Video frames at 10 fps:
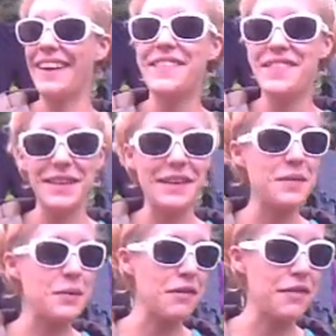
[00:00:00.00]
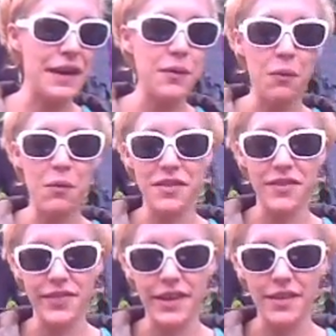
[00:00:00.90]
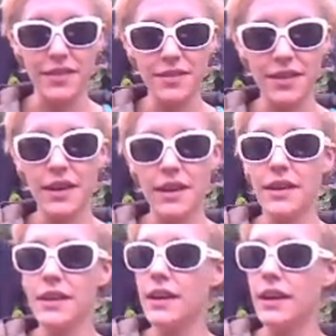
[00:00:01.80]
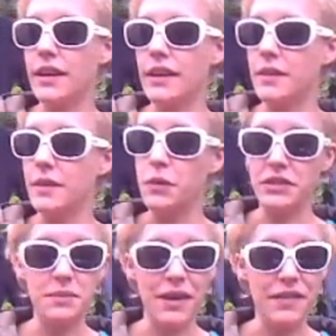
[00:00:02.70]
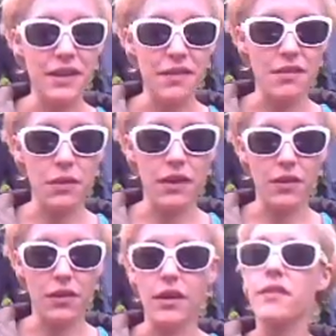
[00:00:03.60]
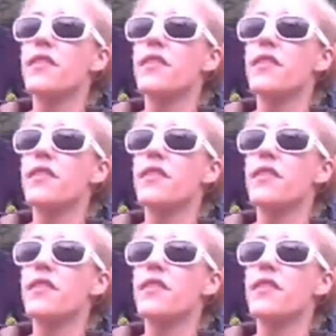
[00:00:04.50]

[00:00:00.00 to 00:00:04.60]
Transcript: starting to wonder if anyone watches my videos without kind of